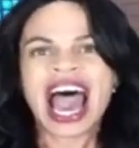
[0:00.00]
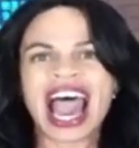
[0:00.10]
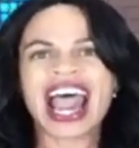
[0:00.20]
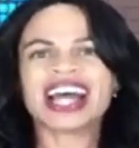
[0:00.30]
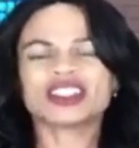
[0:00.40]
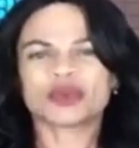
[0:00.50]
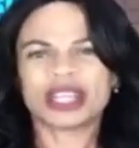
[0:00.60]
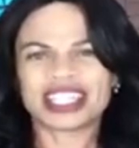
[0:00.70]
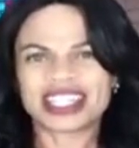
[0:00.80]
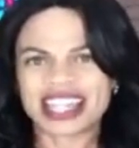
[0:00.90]
as
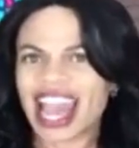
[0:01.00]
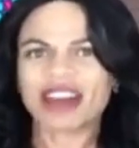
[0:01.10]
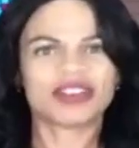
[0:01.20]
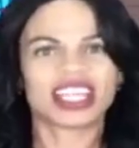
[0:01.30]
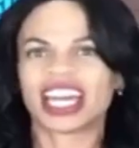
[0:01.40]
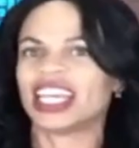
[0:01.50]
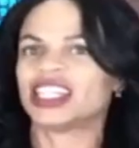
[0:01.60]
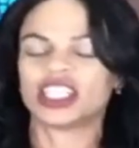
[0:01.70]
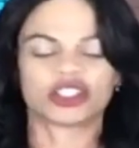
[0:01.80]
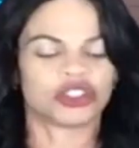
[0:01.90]
we
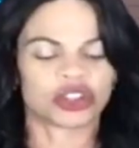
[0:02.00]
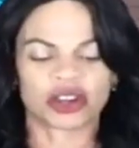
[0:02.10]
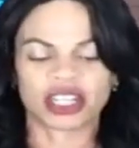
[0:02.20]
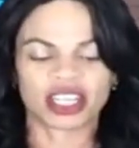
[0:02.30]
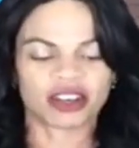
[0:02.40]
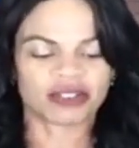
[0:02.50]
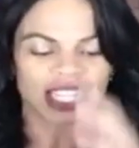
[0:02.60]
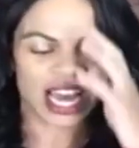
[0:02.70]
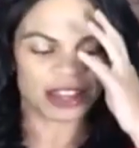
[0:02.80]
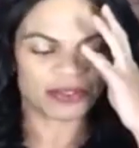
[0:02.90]
navigate this journey of
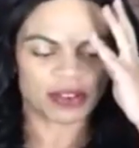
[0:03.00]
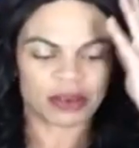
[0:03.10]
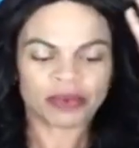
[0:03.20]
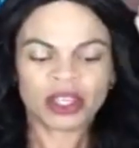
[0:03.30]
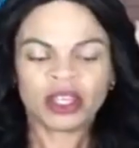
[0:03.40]
life.